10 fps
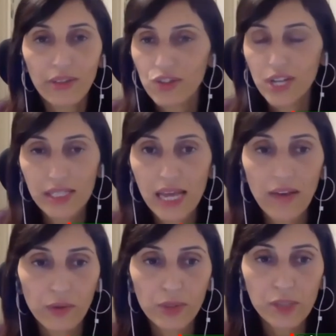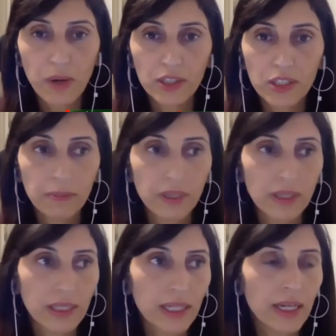states have a
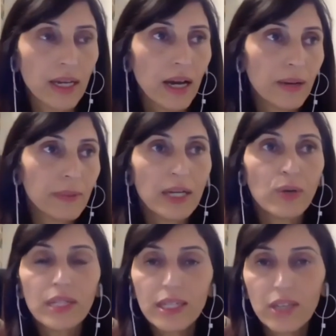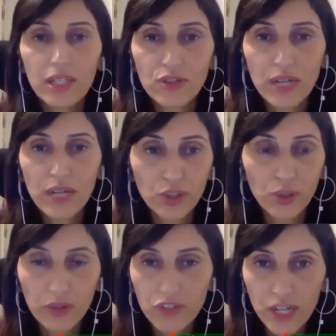responsibility. I don't need the International Court
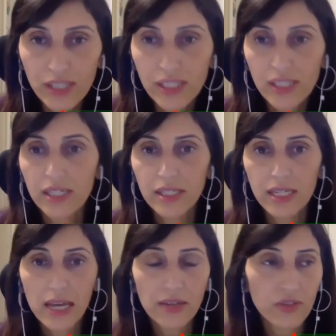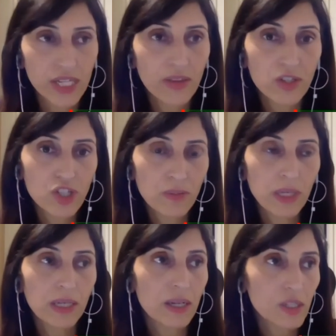of Justice to say this to
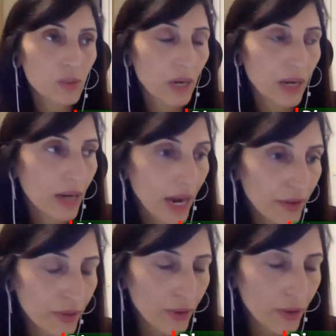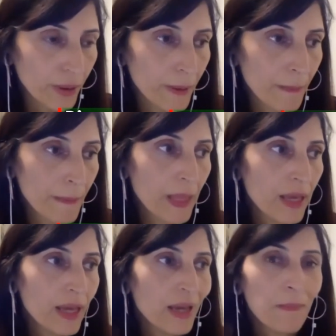me either.
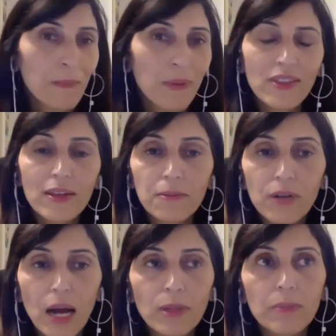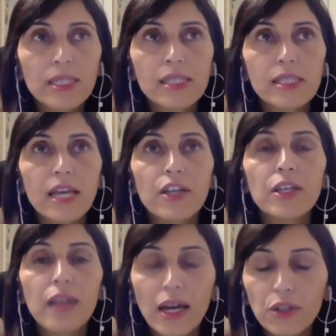But the problem is that
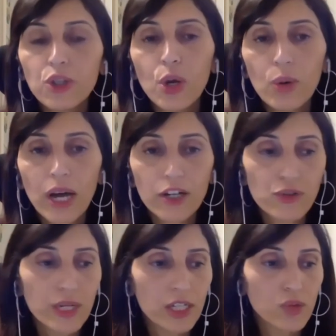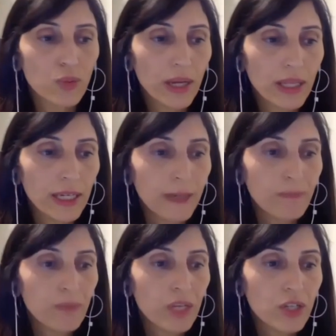no country is willing
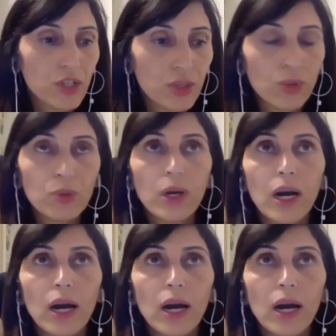to